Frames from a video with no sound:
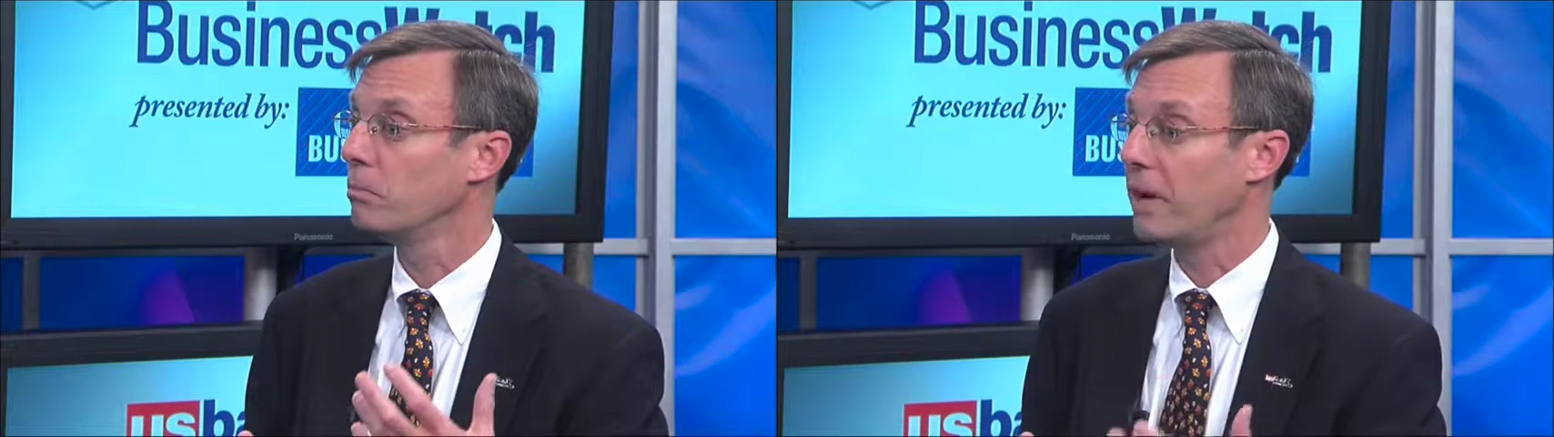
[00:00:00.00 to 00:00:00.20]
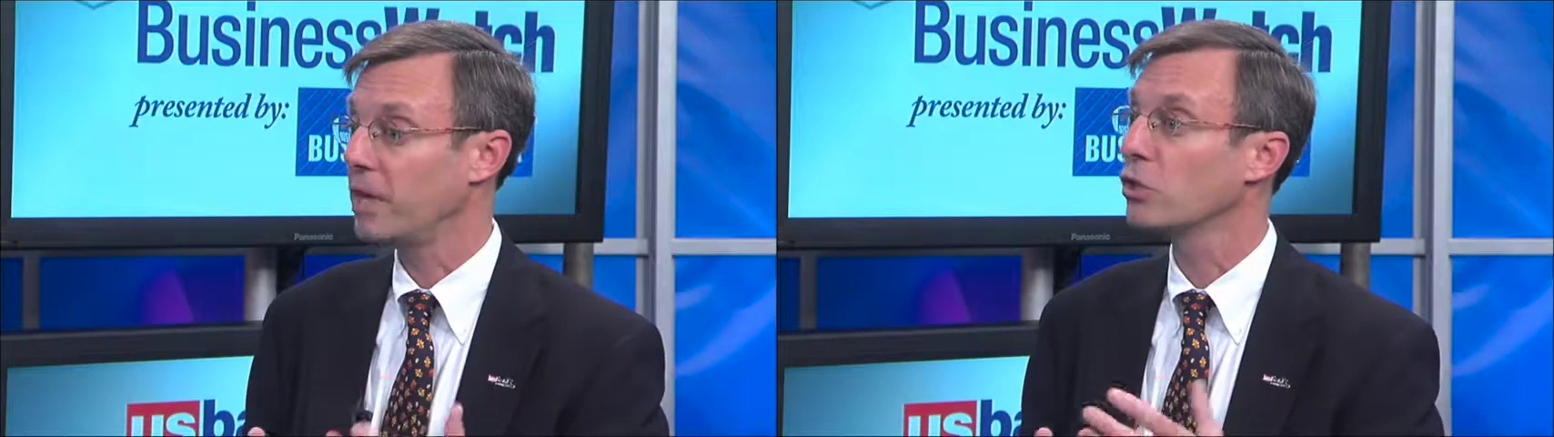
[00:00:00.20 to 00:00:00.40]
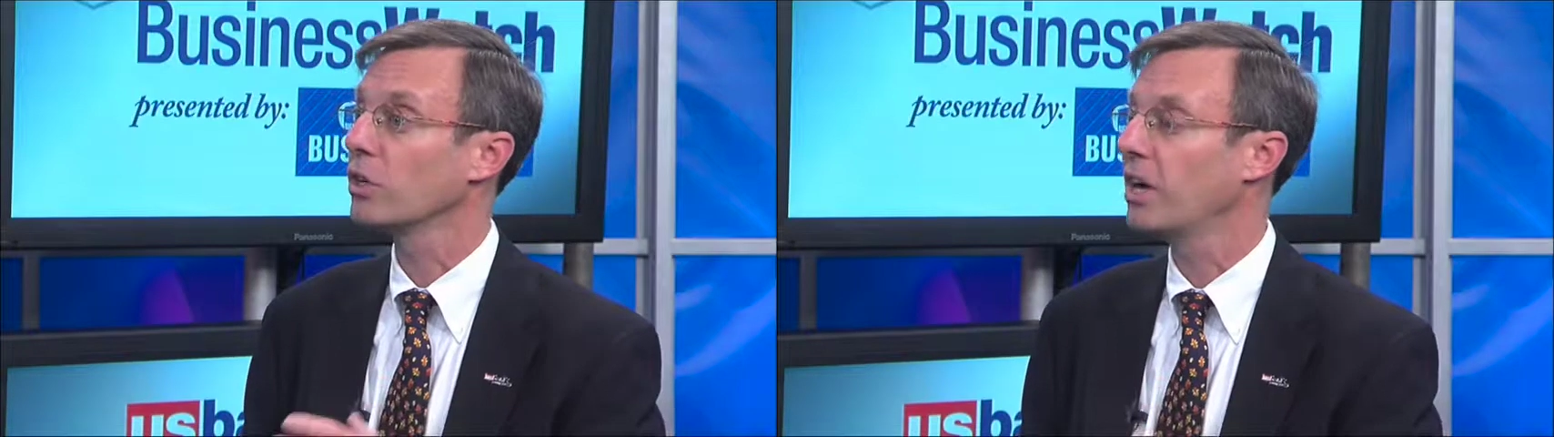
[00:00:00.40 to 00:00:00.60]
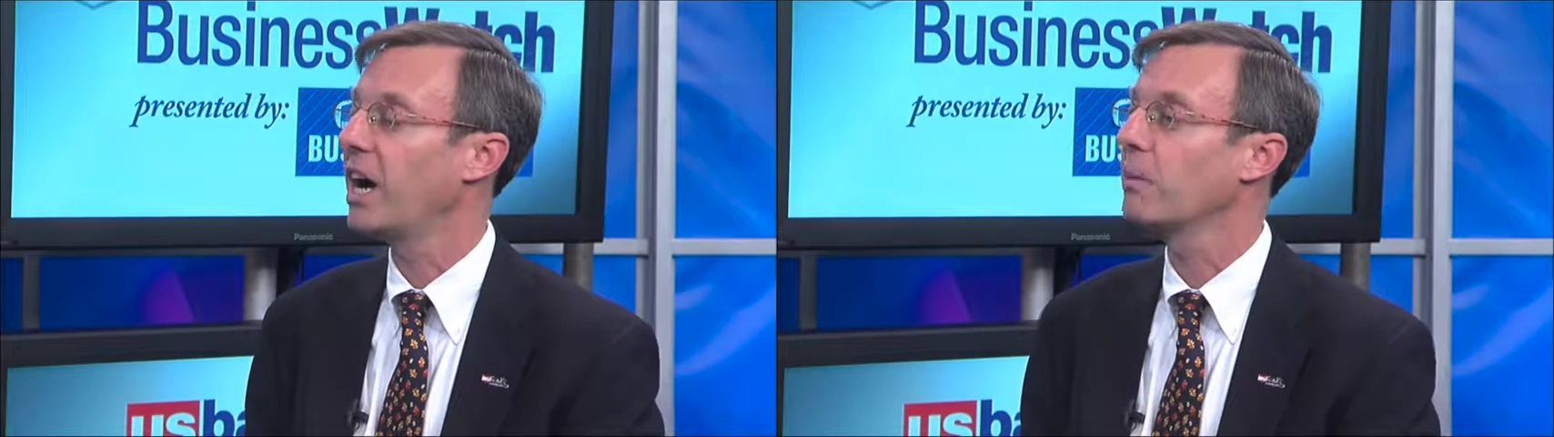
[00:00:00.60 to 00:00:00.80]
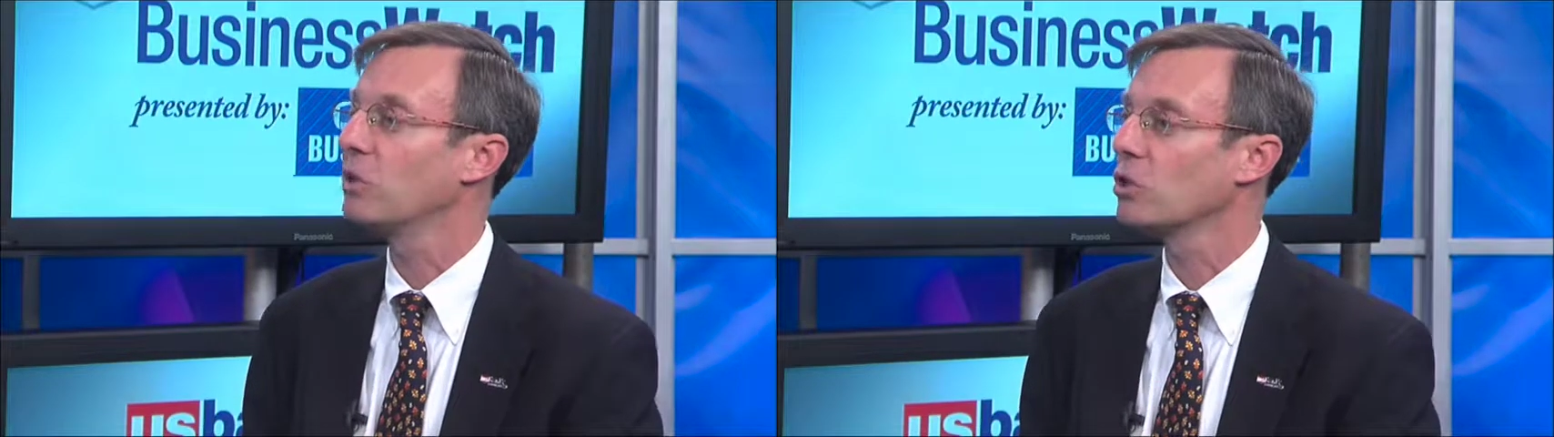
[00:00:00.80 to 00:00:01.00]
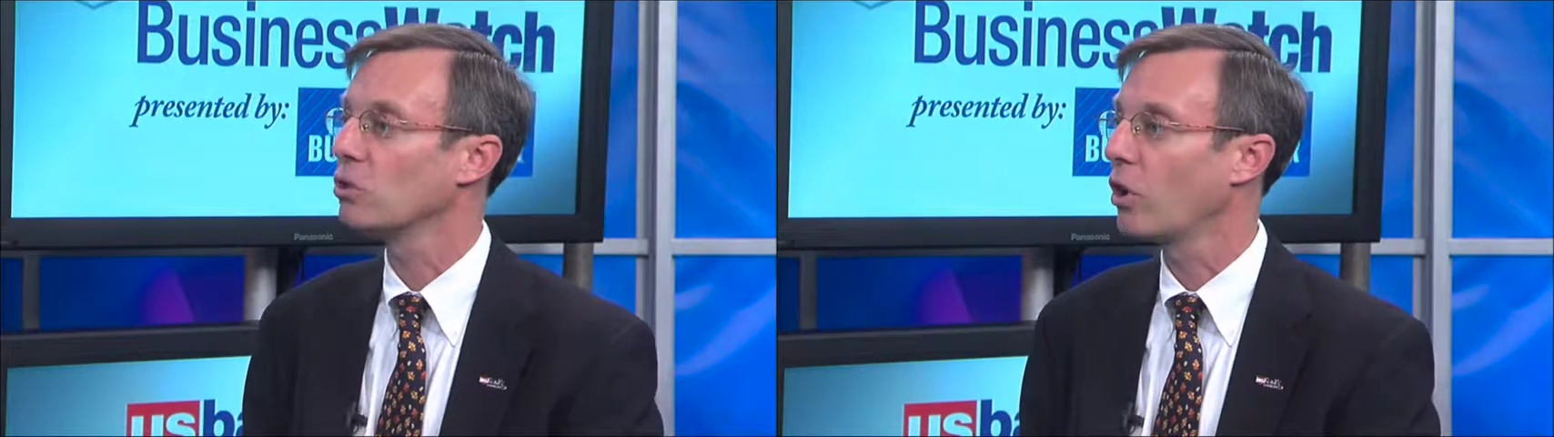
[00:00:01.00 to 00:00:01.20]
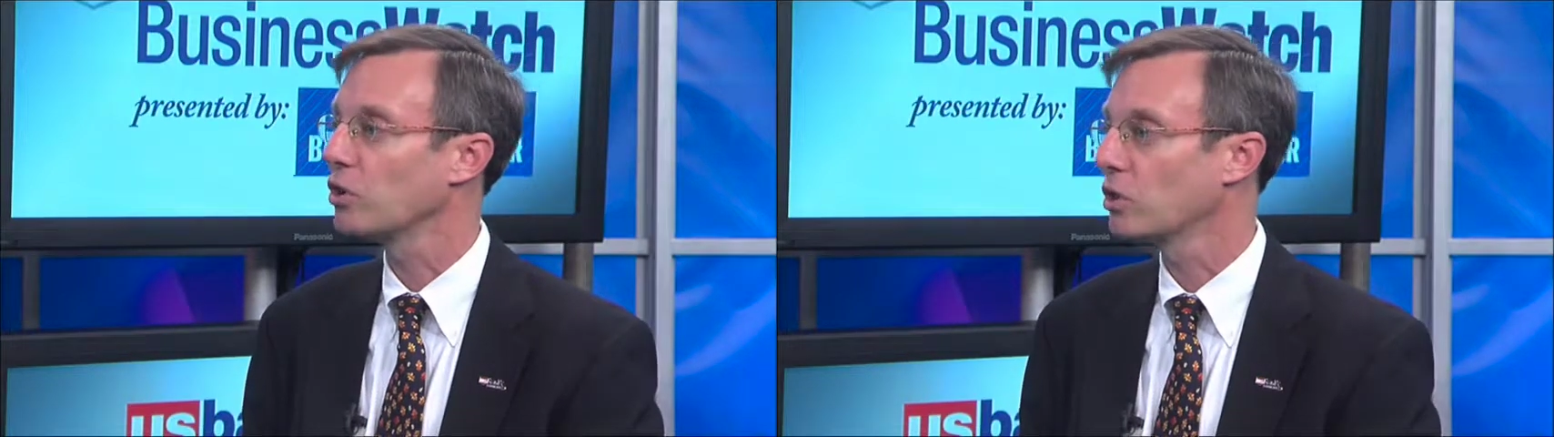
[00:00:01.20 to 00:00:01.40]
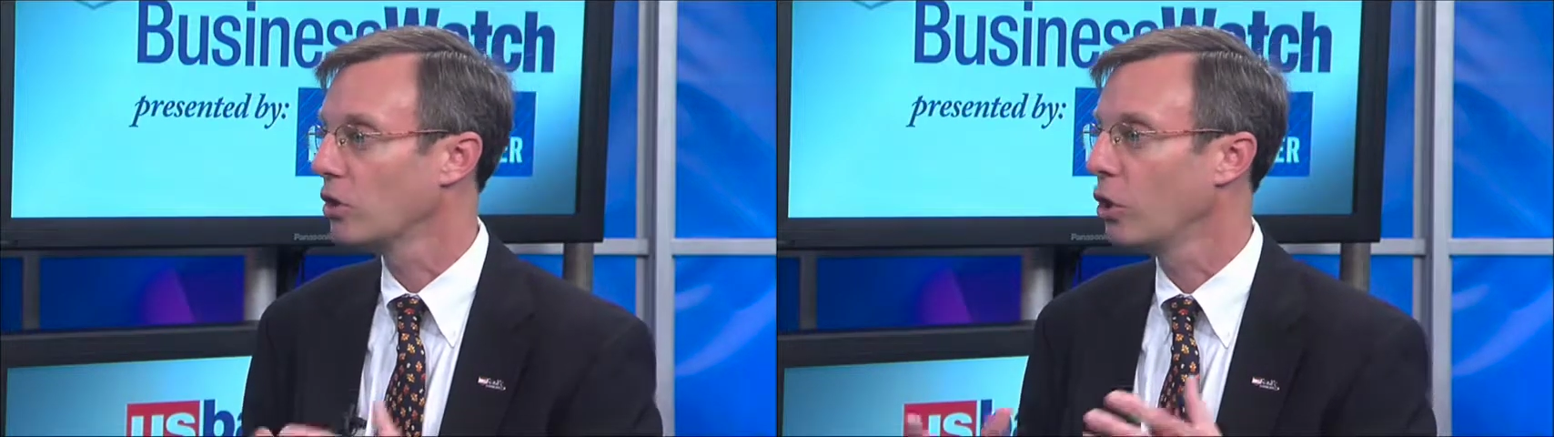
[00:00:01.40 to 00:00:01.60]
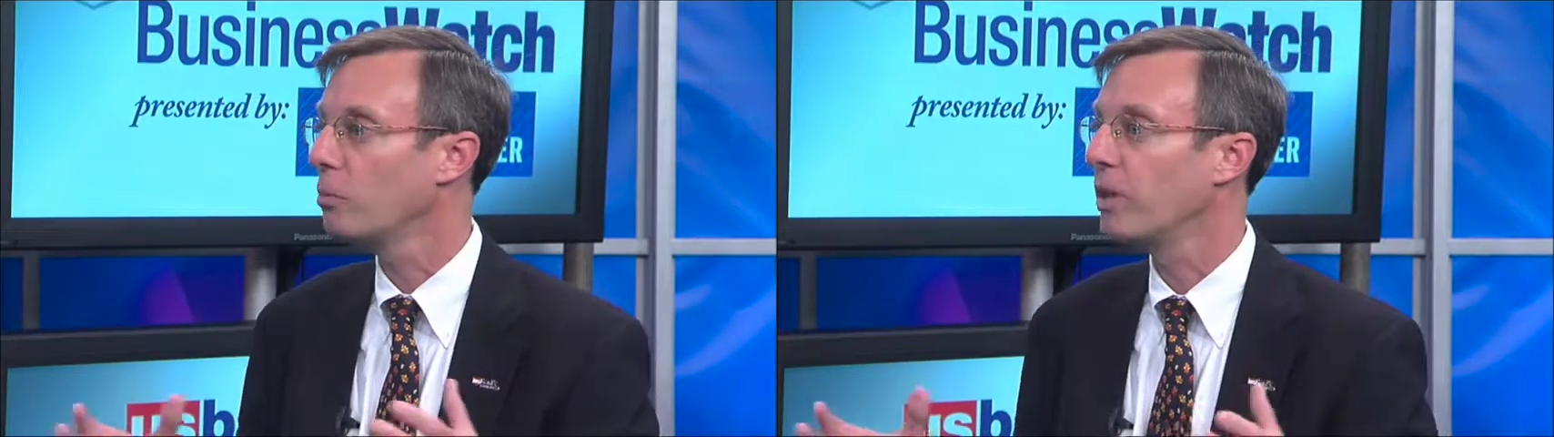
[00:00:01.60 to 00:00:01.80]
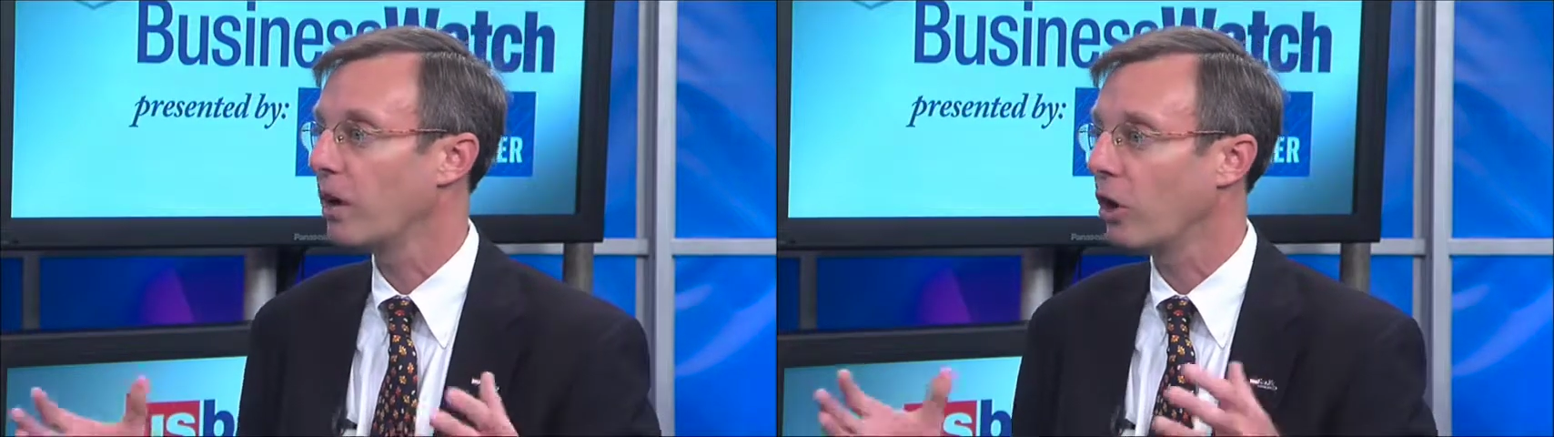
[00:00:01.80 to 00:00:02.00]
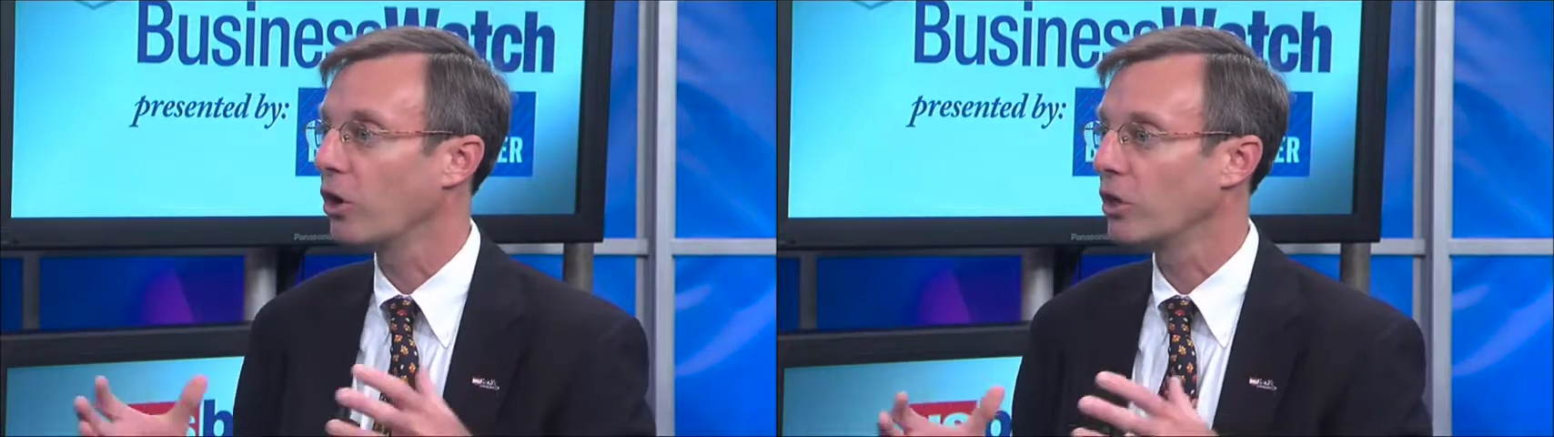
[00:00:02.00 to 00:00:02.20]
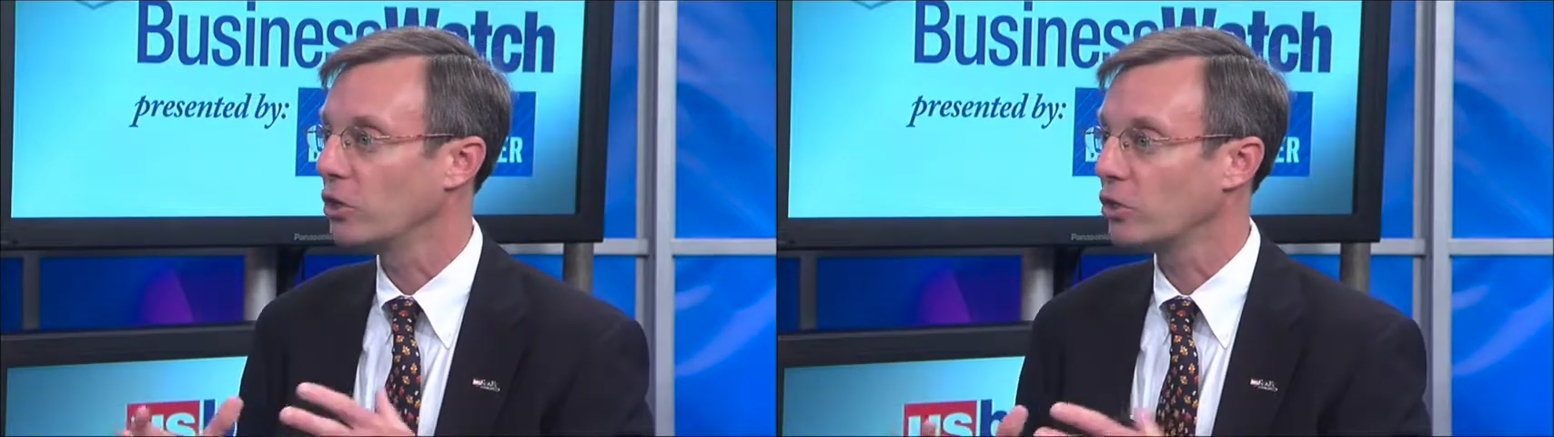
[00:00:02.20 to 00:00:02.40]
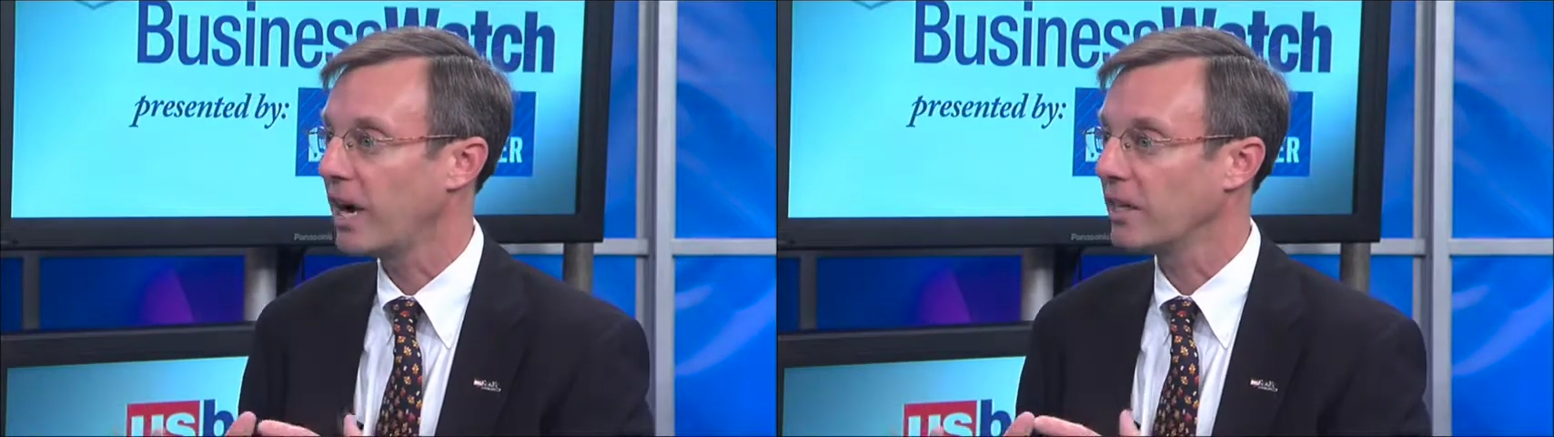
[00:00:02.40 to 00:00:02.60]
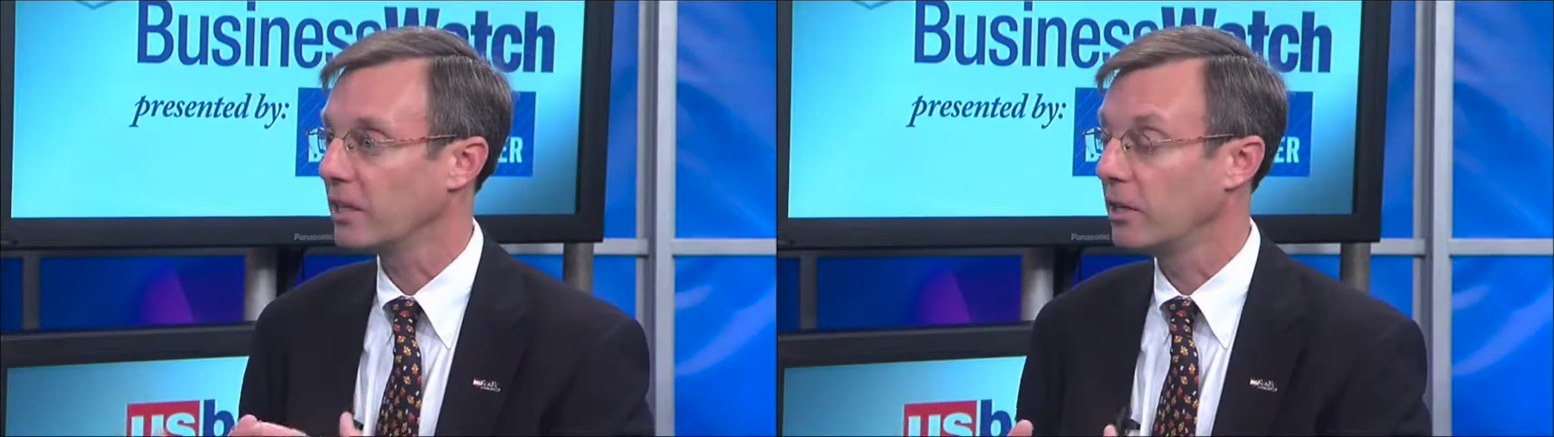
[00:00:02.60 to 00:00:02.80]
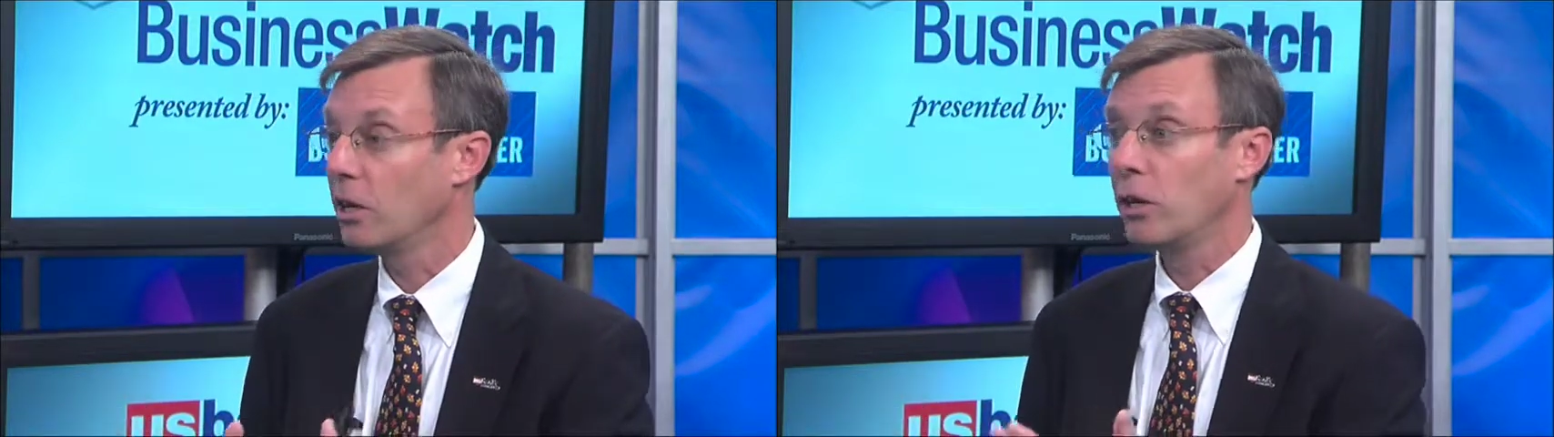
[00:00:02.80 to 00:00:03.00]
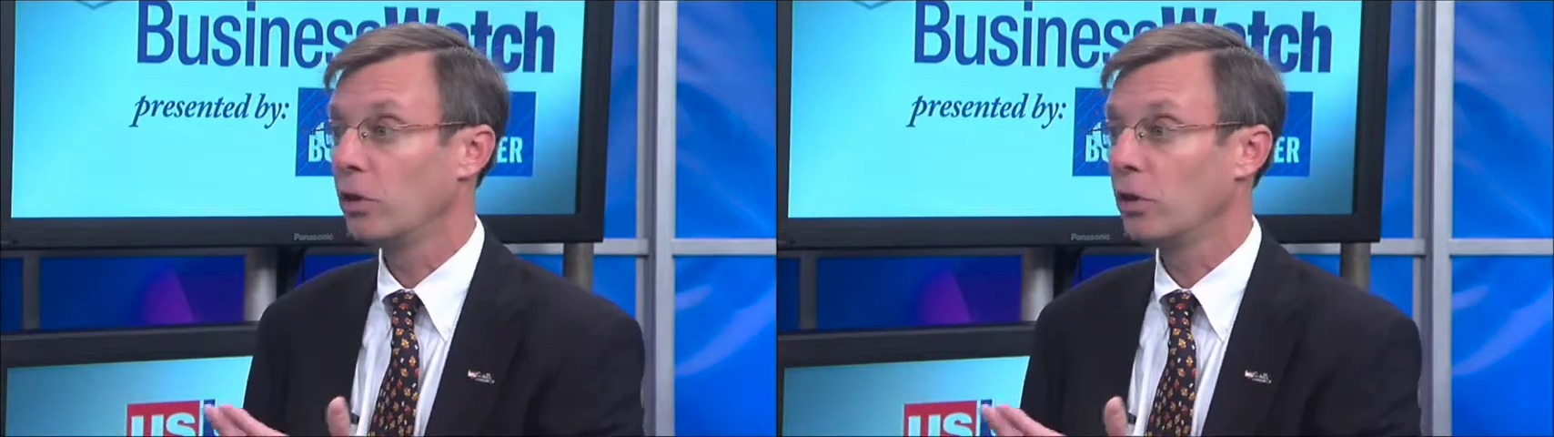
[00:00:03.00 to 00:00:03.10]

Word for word: major economies across the globe that are contracting.